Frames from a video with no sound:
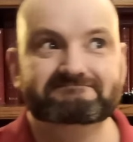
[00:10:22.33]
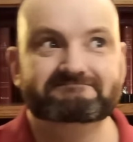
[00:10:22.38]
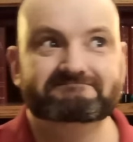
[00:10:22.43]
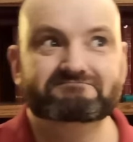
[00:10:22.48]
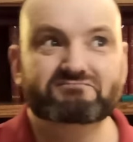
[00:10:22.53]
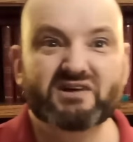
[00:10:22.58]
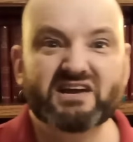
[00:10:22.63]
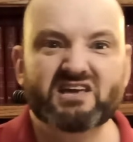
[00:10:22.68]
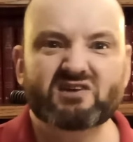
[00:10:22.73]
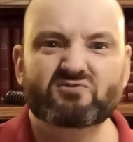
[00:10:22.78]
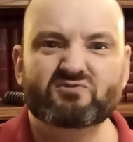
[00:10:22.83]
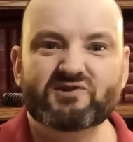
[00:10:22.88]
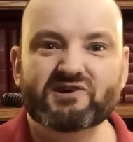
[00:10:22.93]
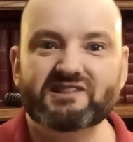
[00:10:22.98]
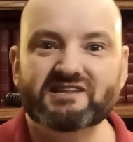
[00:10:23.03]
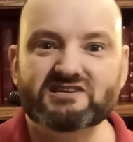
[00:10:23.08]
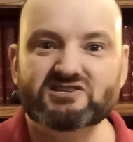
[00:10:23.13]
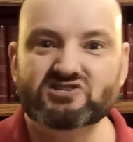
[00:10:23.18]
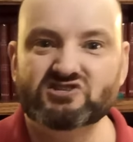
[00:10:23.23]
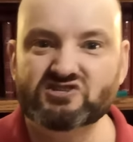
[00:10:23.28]
we can
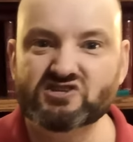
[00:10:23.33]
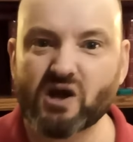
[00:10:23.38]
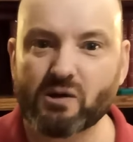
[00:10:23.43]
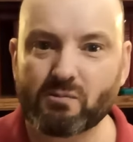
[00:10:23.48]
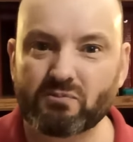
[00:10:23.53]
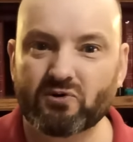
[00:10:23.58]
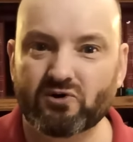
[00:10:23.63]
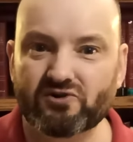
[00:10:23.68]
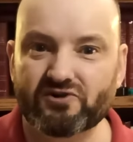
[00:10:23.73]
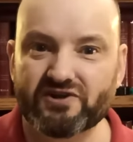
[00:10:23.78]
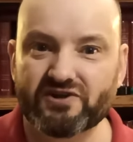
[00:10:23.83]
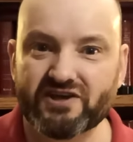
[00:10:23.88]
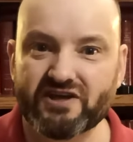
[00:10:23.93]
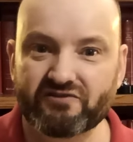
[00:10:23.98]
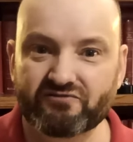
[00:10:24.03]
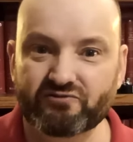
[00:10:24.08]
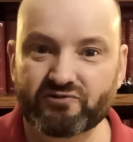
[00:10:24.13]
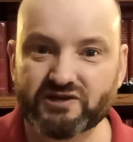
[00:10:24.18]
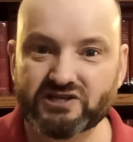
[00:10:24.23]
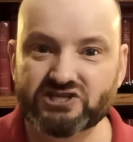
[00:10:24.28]
really stumble
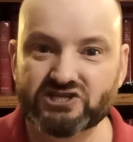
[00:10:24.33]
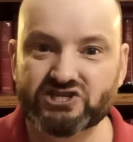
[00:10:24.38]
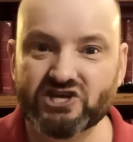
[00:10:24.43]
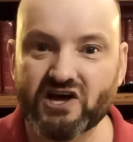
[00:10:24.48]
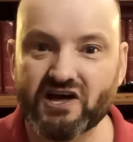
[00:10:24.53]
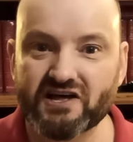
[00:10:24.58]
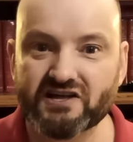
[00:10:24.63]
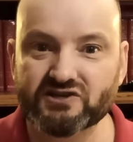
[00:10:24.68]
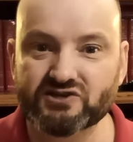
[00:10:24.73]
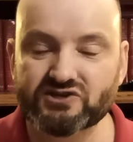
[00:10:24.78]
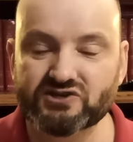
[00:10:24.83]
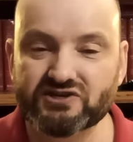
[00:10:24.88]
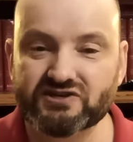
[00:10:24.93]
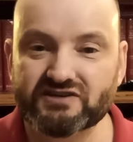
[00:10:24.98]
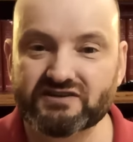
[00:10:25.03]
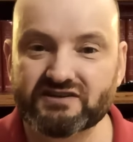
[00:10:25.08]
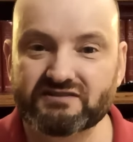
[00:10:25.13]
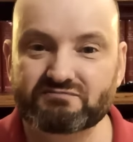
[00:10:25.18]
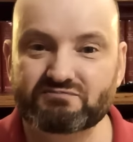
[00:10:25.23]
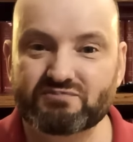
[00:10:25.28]
if we judge
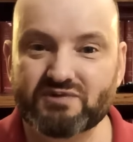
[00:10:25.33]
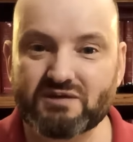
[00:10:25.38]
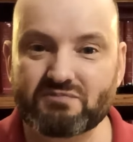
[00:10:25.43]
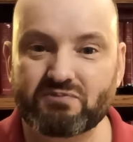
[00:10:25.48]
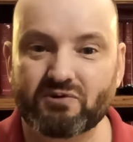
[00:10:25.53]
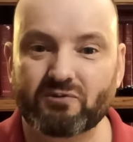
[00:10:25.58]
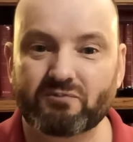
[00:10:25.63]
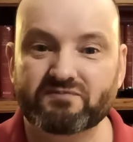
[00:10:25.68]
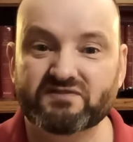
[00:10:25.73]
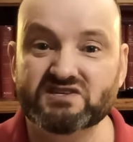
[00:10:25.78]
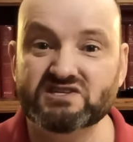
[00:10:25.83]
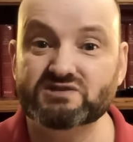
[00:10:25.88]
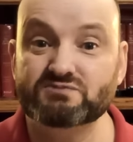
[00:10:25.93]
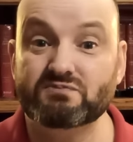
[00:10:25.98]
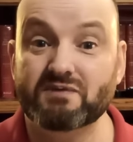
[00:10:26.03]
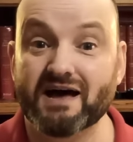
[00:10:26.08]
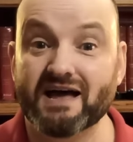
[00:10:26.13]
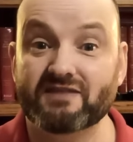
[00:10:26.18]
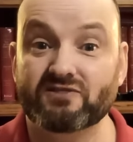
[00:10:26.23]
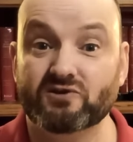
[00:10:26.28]
people just
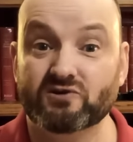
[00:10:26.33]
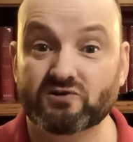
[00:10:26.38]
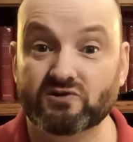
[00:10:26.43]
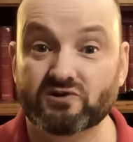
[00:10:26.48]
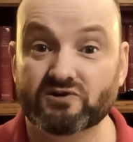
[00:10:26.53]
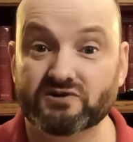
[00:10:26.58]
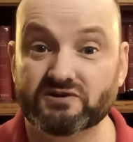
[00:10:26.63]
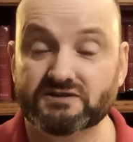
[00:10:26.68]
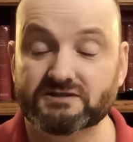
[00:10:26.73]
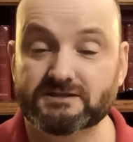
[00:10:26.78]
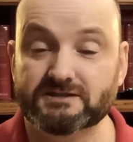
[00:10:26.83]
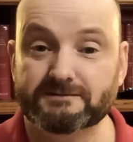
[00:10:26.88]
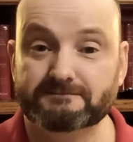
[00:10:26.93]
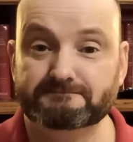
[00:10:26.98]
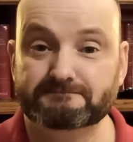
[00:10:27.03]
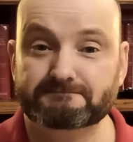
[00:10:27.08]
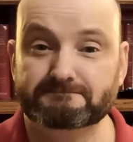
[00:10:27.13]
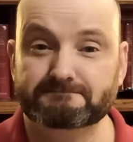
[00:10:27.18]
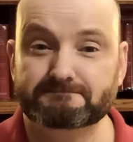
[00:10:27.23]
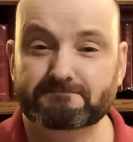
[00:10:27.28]
by their looks.
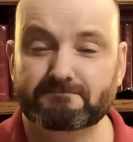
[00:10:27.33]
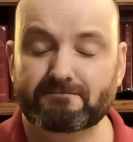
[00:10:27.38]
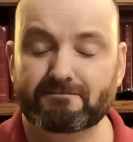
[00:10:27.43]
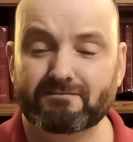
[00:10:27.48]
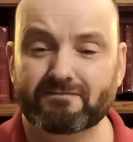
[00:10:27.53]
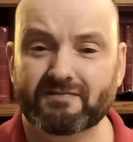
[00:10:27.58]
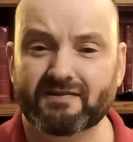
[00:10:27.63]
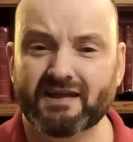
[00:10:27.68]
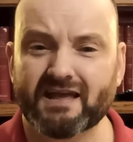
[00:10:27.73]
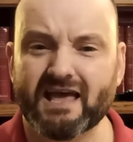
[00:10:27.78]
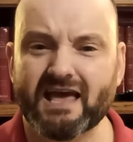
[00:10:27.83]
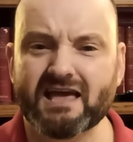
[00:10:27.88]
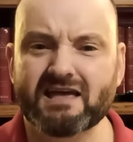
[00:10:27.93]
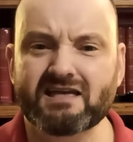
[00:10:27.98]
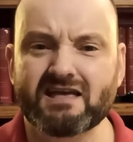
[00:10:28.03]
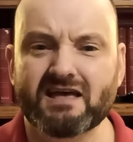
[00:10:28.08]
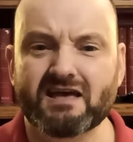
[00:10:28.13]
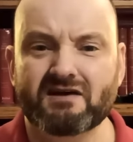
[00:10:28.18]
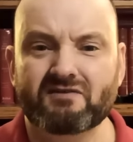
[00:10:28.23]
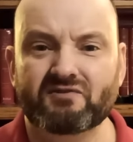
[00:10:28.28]
Okay?
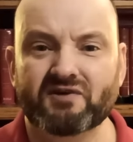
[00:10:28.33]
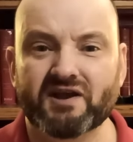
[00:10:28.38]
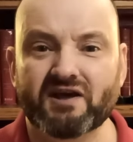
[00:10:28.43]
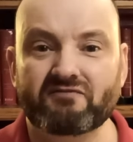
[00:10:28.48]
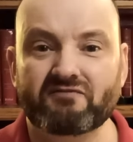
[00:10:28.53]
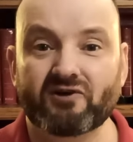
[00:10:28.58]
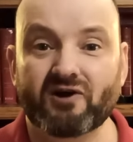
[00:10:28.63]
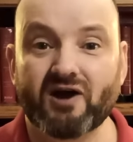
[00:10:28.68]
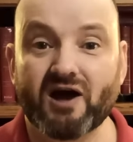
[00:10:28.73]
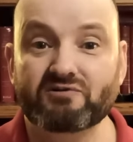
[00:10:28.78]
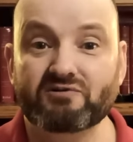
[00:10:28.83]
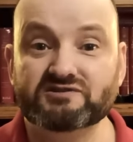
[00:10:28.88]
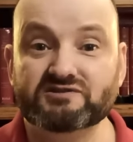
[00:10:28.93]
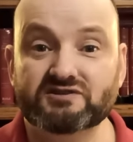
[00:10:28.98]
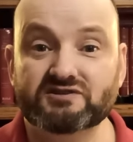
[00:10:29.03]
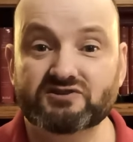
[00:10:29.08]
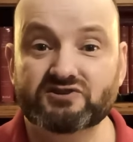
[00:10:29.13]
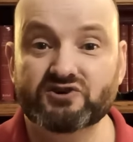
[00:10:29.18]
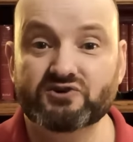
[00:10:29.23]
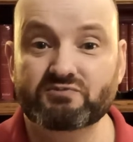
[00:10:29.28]
Whenever I was
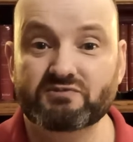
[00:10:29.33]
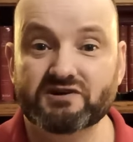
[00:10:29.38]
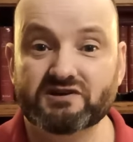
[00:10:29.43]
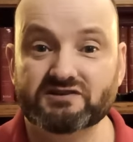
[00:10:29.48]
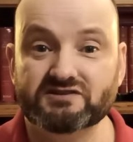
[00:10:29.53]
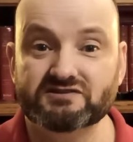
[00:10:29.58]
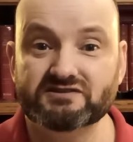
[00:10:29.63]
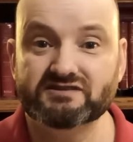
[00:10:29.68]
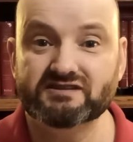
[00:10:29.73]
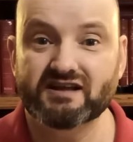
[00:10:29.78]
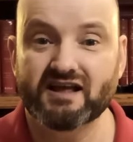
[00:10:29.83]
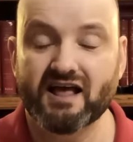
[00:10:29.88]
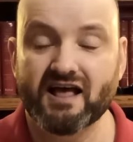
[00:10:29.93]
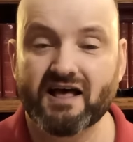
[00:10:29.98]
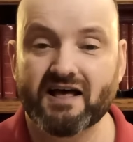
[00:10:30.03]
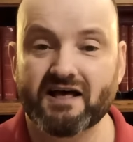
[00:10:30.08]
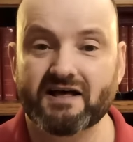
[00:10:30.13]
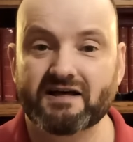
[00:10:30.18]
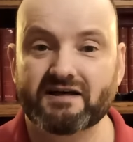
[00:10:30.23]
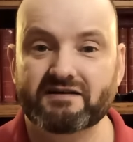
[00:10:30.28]
in Dumas,
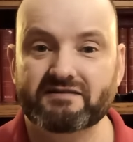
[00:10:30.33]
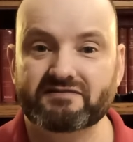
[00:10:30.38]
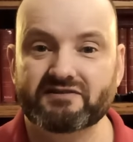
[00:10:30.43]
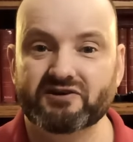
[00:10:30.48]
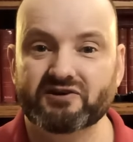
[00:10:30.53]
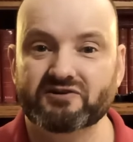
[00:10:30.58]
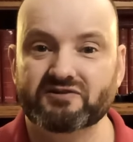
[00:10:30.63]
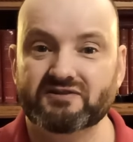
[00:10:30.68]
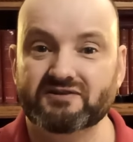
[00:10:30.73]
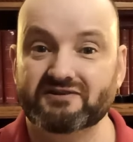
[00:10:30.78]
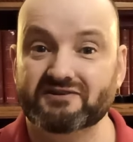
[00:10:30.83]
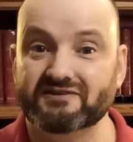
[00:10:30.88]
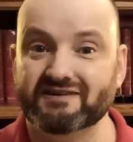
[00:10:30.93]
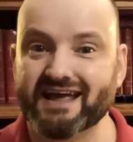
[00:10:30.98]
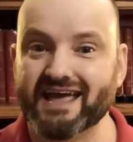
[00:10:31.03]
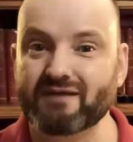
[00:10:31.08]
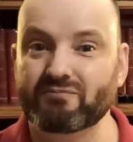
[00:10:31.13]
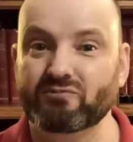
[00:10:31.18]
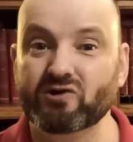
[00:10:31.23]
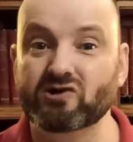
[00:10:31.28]
their
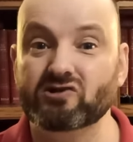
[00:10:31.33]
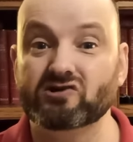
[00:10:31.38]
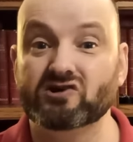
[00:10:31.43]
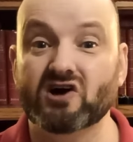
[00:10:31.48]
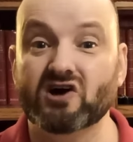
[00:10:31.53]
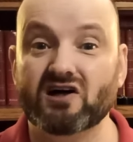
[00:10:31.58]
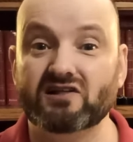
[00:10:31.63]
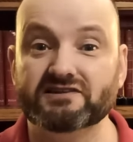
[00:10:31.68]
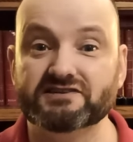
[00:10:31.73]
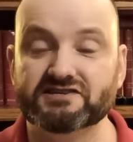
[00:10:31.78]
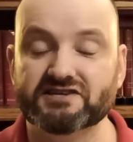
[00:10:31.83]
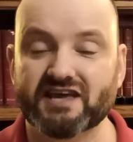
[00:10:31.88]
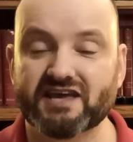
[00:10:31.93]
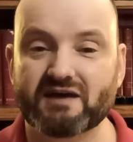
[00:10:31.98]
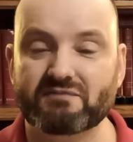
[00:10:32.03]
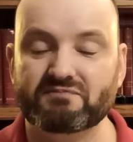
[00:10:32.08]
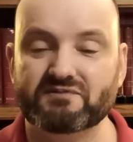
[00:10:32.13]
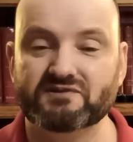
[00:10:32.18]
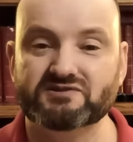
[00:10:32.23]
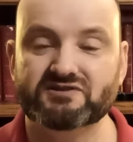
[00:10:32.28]
Amarillo College
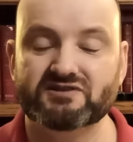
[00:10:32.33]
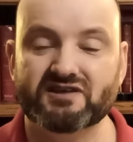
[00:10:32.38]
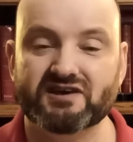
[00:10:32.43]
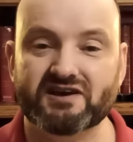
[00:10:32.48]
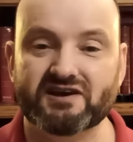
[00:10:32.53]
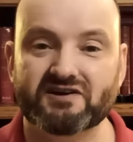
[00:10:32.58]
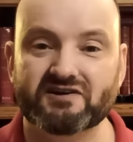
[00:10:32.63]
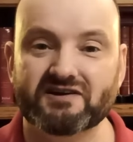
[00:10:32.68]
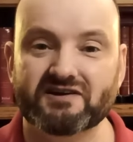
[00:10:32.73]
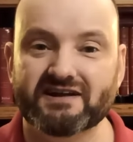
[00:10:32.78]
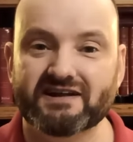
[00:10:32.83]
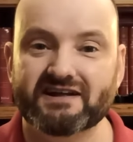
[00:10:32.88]
campus there,